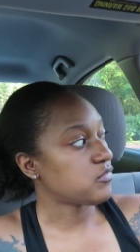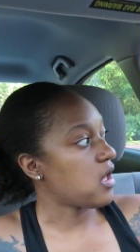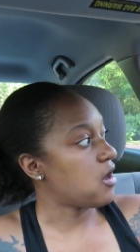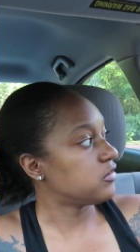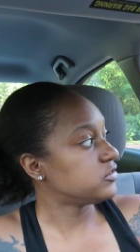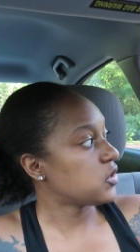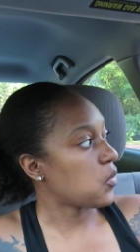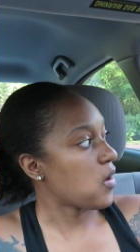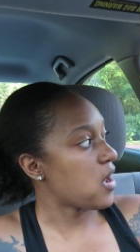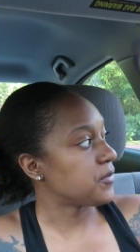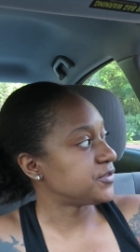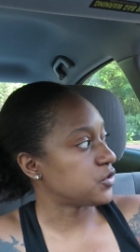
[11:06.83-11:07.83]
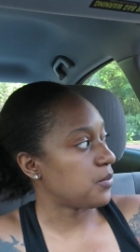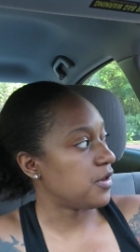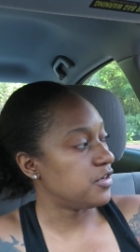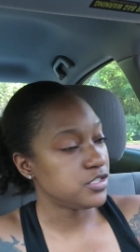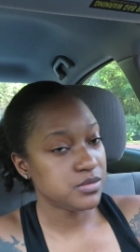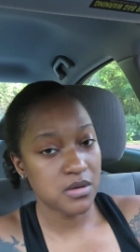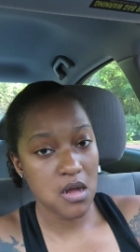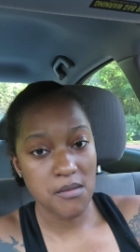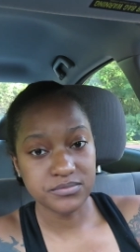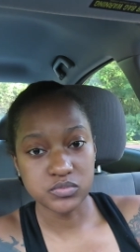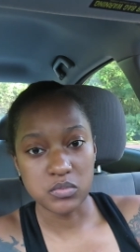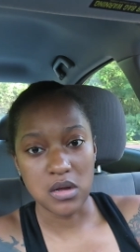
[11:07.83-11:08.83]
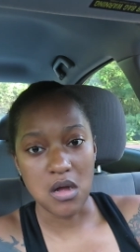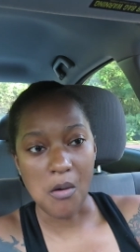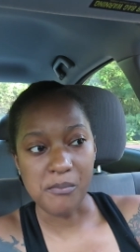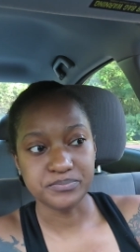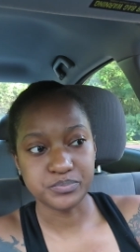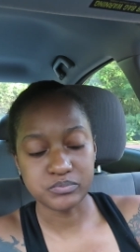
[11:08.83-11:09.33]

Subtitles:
I don't know why I was on punishment, but